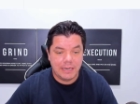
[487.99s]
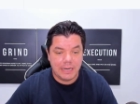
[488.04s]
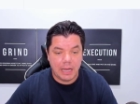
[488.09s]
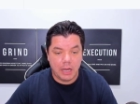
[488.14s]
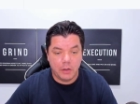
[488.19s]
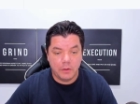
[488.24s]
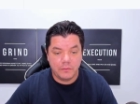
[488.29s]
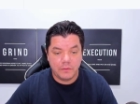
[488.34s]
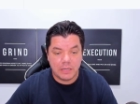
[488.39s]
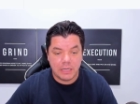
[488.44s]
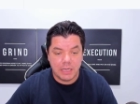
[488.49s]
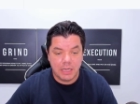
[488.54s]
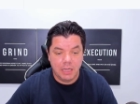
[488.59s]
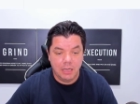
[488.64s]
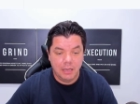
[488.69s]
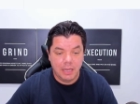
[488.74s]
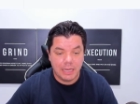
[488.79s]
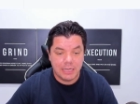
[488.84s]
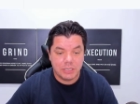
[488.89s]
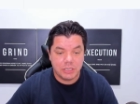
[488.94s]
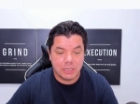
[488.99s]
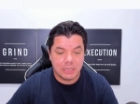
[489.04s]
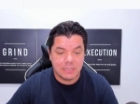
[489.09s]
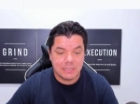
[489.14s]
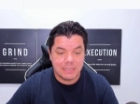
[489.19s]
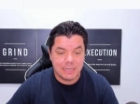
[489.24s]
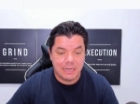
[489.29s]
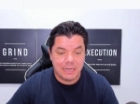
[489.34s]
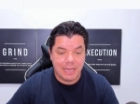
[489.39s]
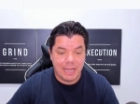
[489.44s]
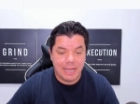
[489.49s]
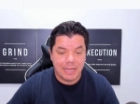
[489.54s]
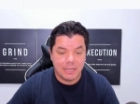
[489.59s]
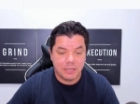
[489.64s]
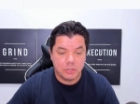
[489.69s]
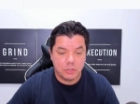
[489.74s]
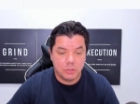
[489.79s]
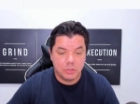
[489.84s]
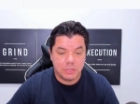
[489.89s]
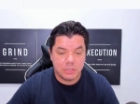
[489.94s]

Now over here, as you can see, add new.